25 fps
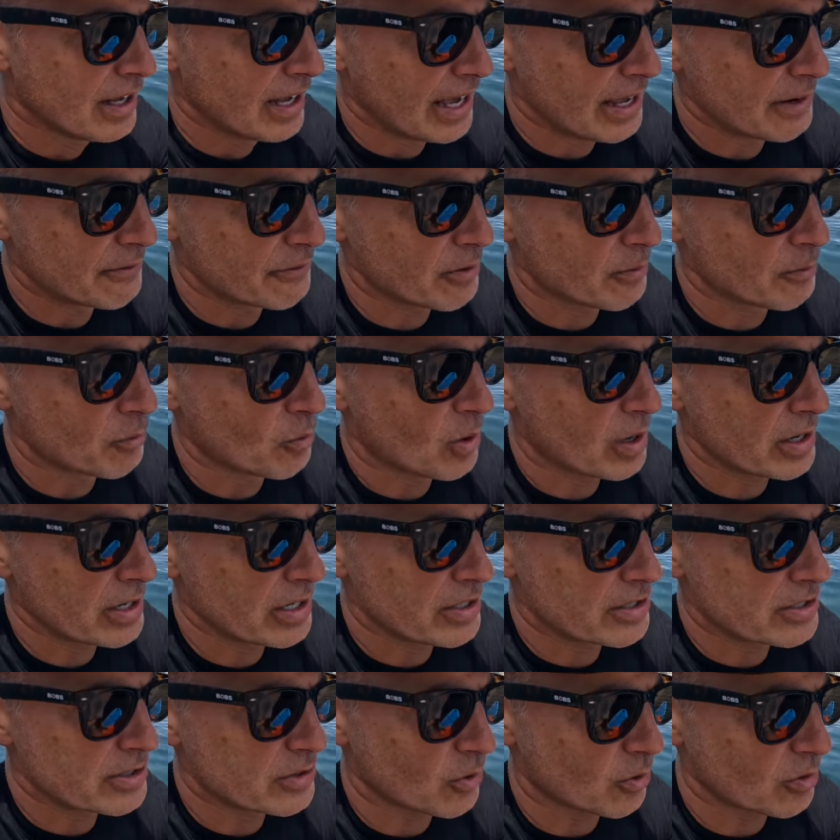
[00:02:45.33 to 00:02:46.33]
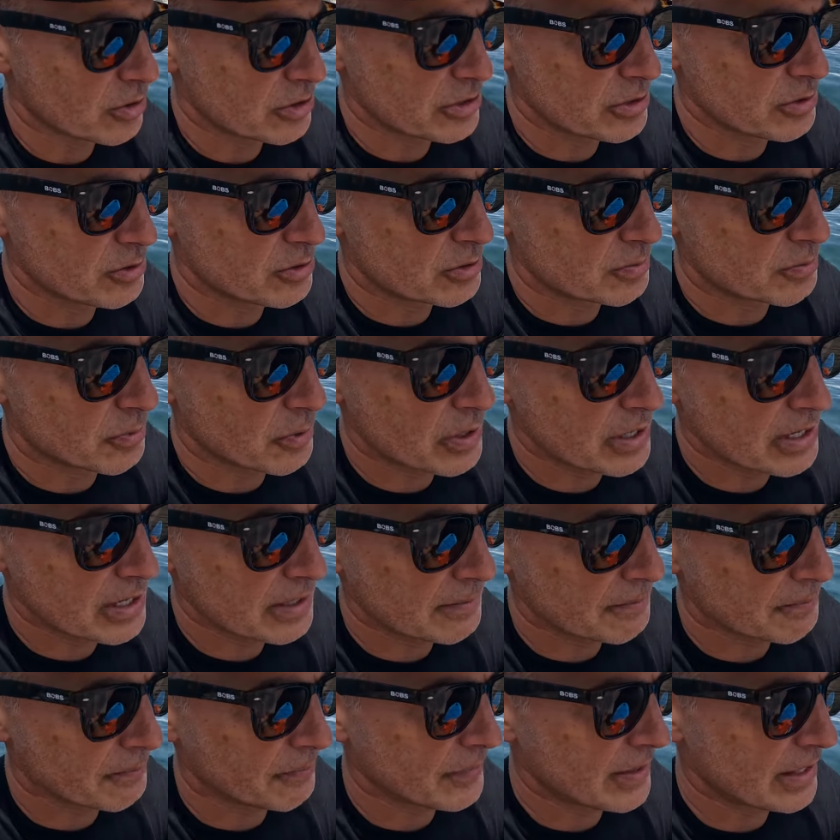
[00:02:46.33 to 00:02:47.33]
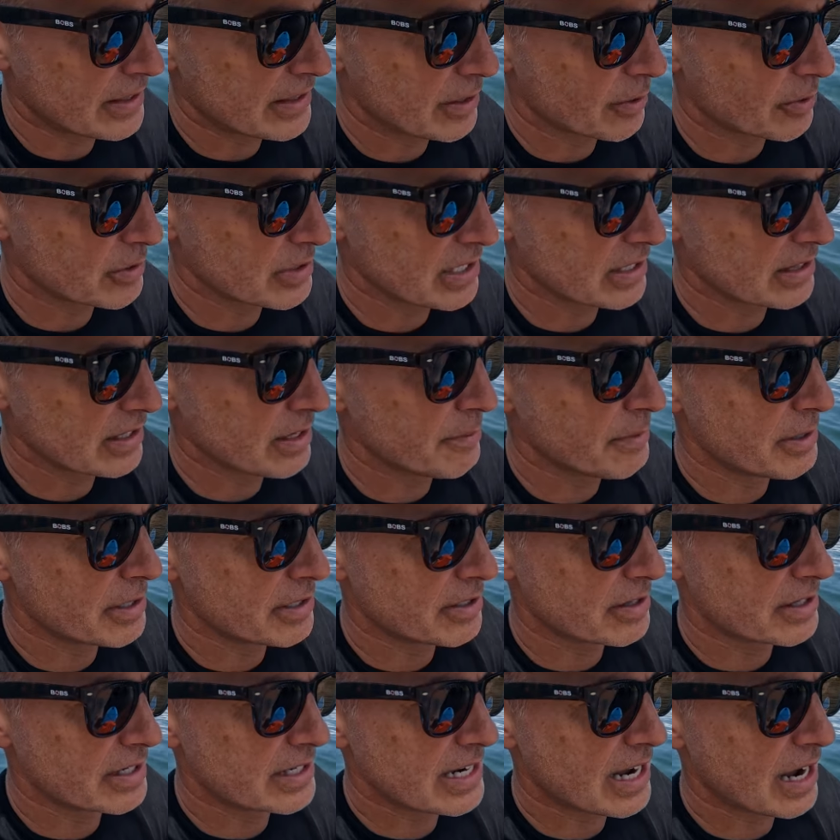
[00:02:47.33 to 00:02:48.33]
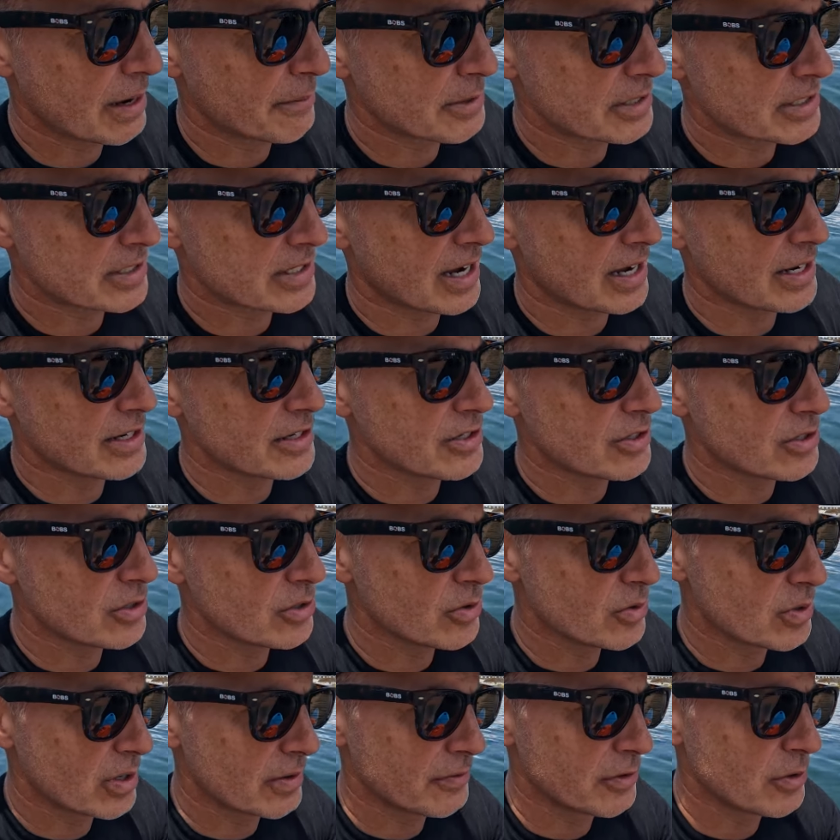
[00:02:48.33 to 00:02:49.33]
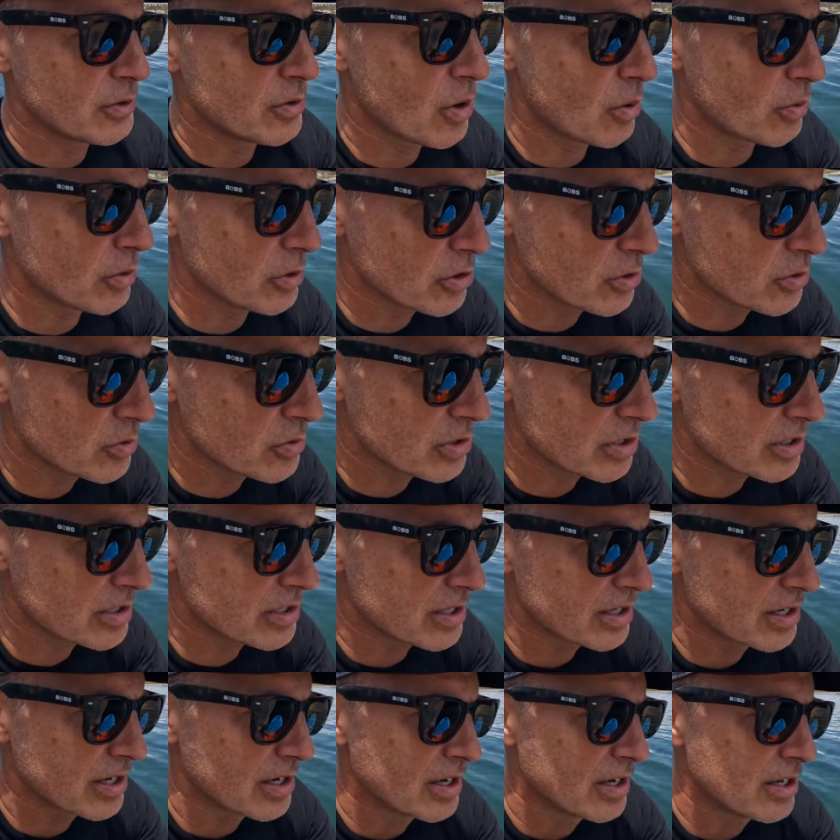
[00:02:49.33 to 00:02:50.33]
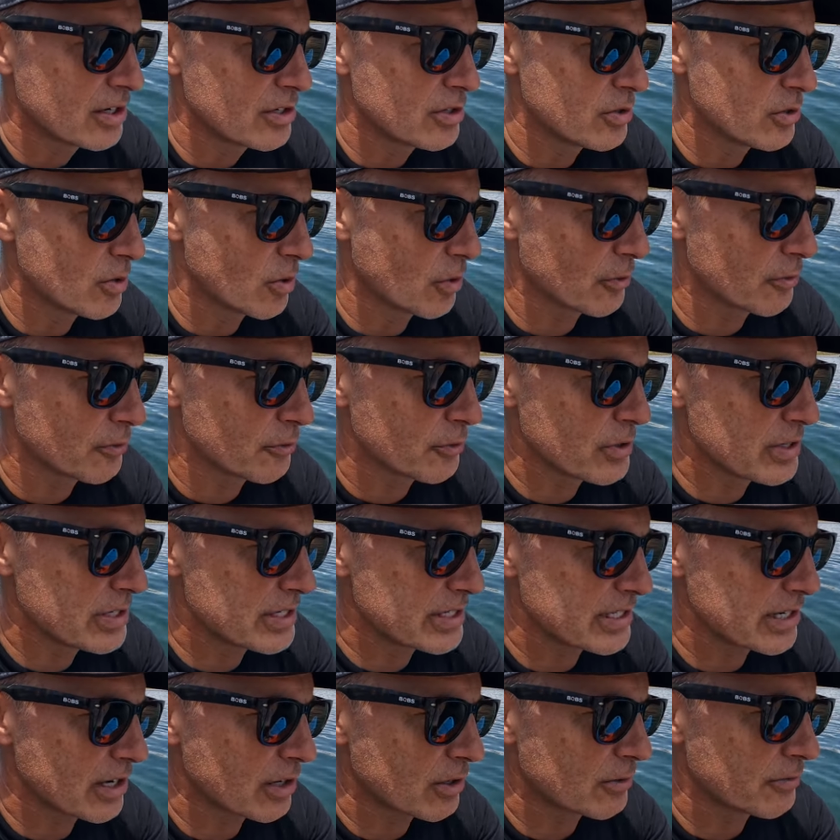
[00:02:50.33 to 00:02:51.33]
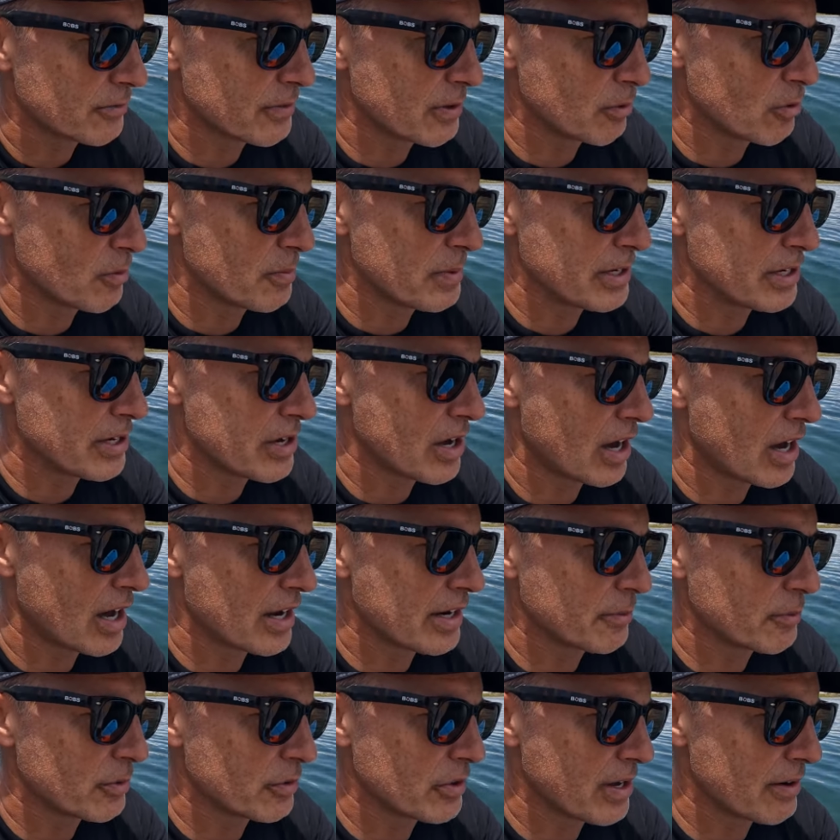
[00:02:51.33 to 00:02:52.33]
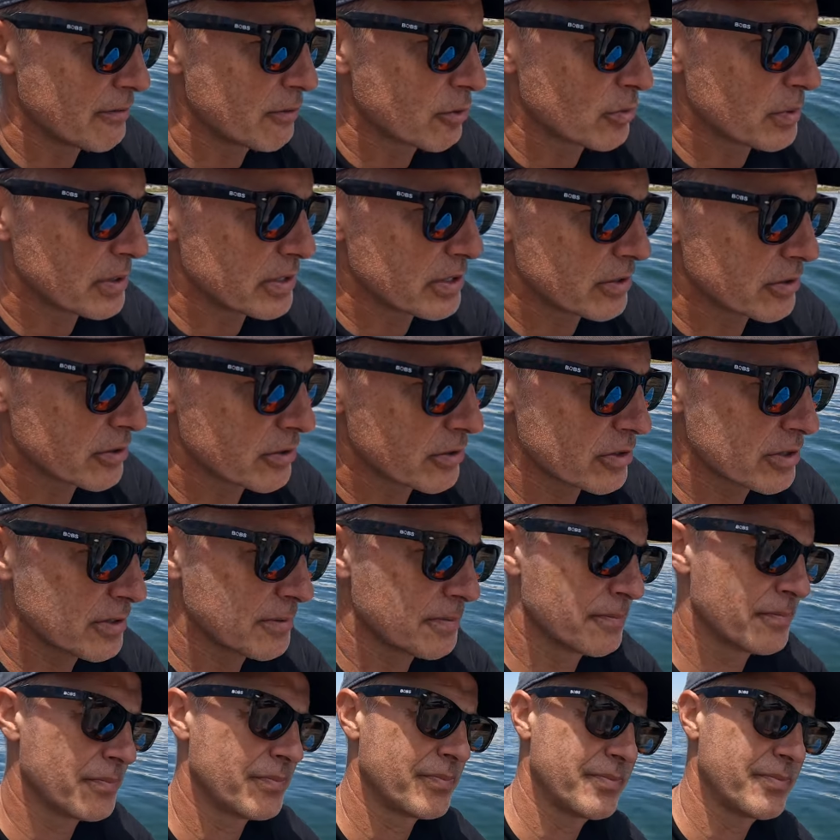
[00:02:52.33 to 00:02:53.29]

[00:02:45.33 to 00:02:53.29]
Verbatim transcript: and from what source you spring, that there is a limit to the time assigned to you, and if you don't use it to your free self, it will be gone and will never return.